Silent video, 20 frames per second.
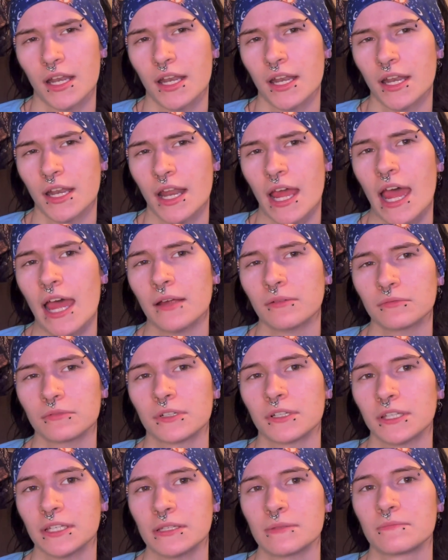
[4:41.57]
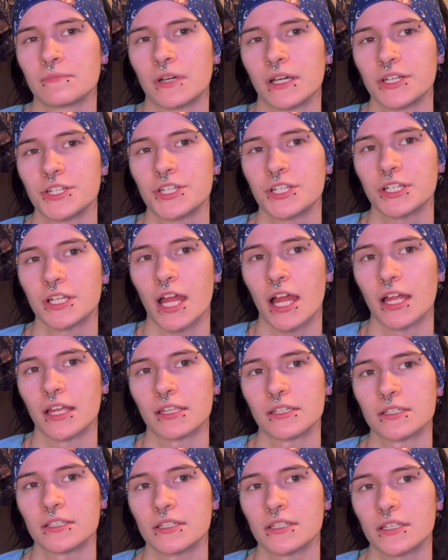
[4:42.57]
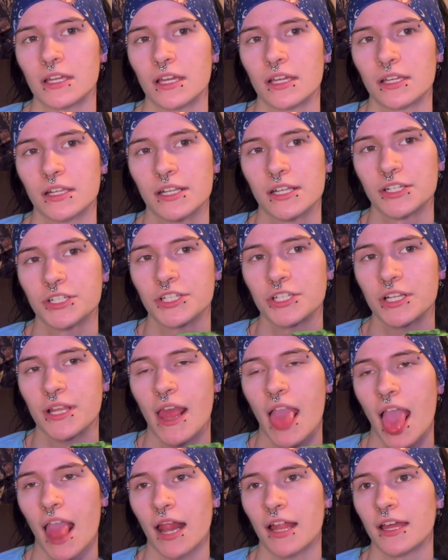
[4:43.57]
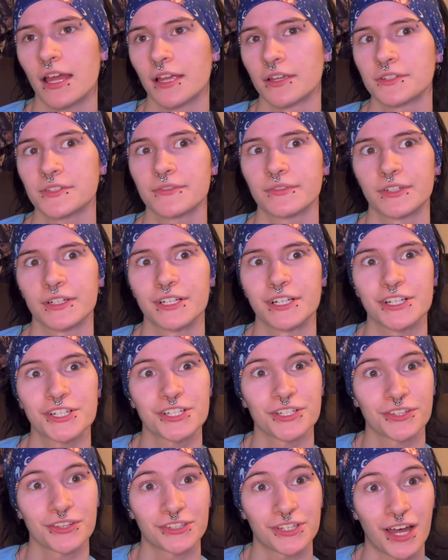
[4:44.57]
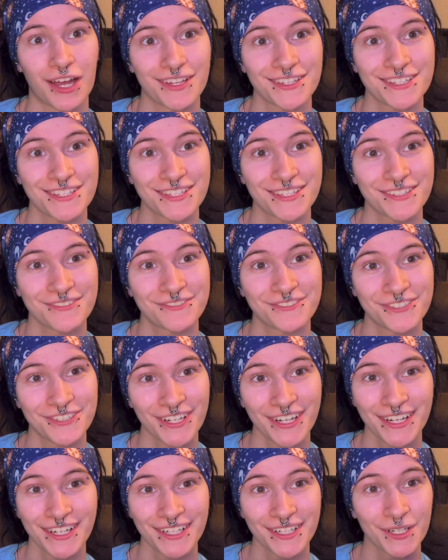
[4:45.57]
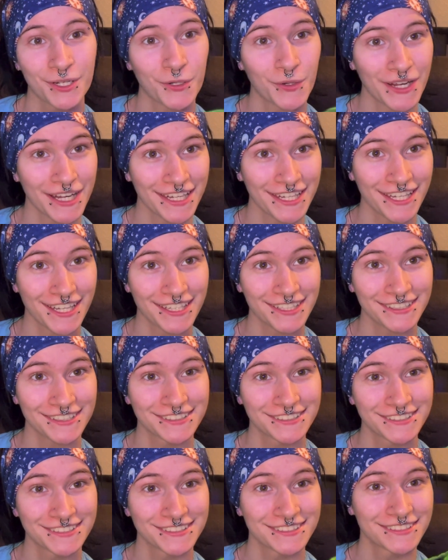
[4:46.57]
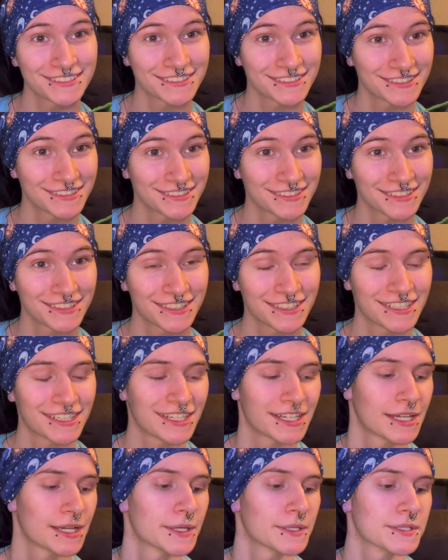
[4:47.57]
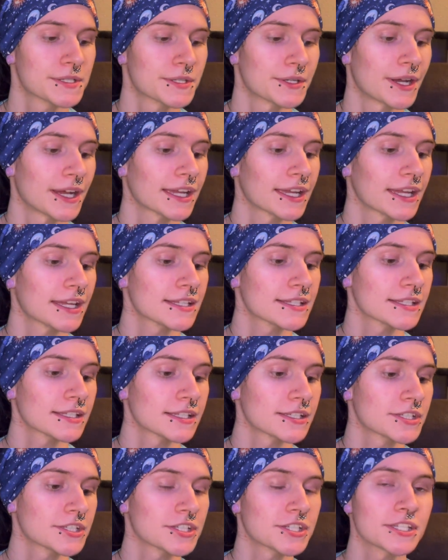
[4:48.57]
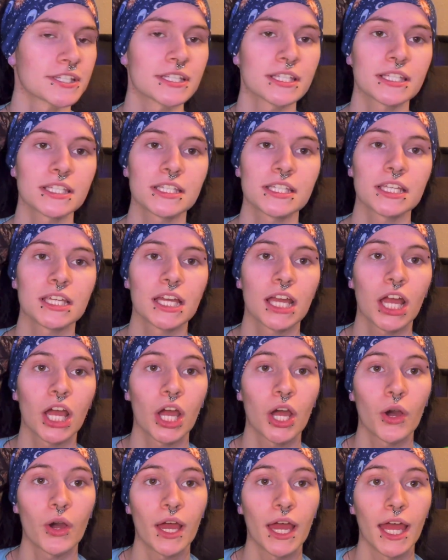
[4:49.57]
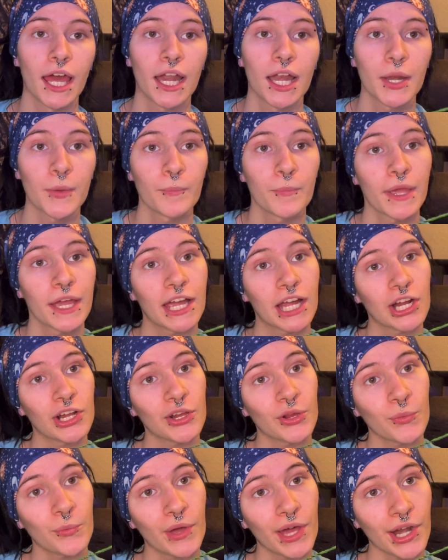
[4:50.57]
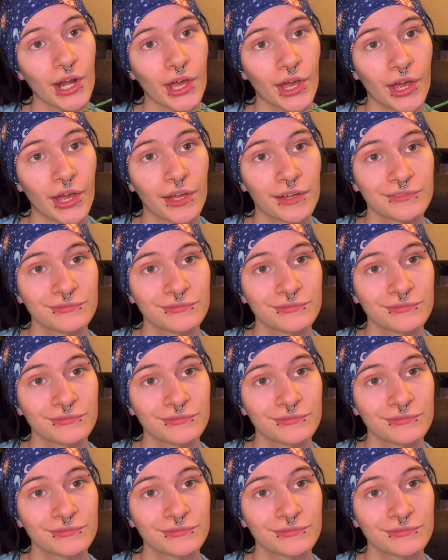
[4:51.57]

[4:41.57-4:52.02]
Not really much else for initial thoughts for it quite yet. So I guess let's just go ahead and make our sweater.